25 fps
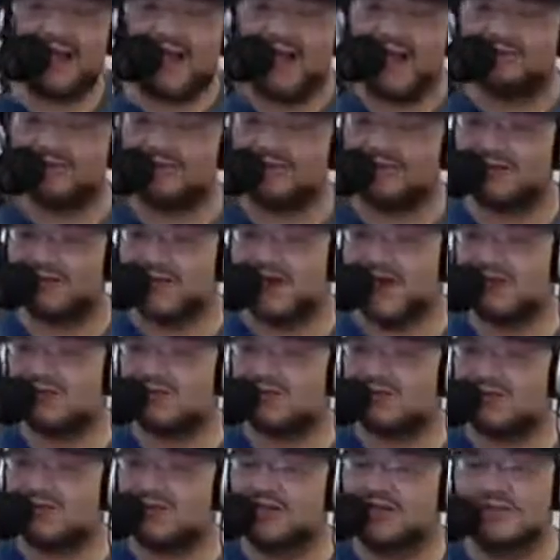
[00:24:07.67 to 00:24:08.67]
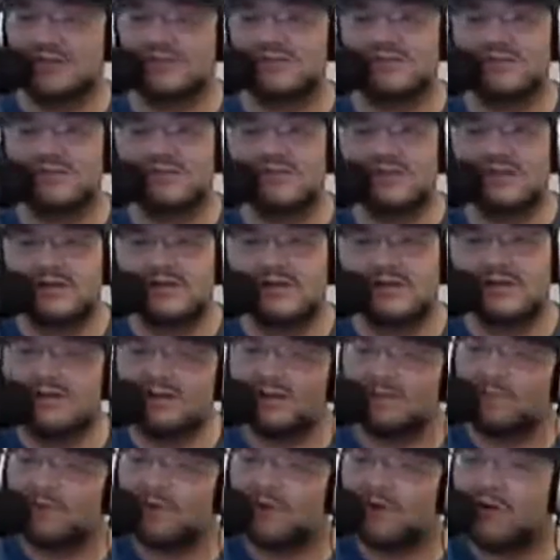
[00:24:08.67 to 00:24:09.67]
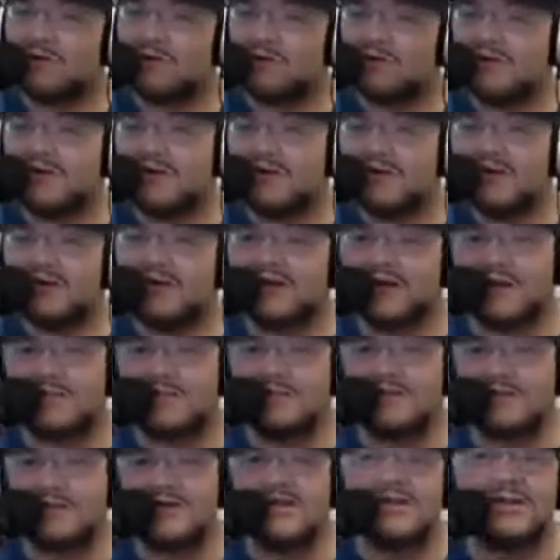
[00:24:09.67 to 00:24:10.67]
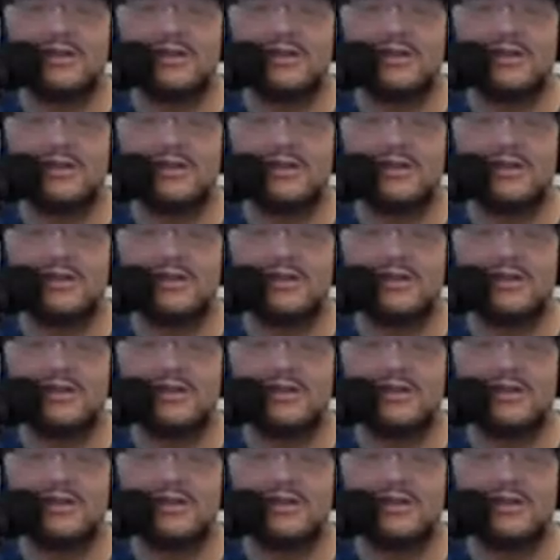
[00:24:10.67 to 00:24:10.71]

after the concert, he goes, look, bro, we need to come and we need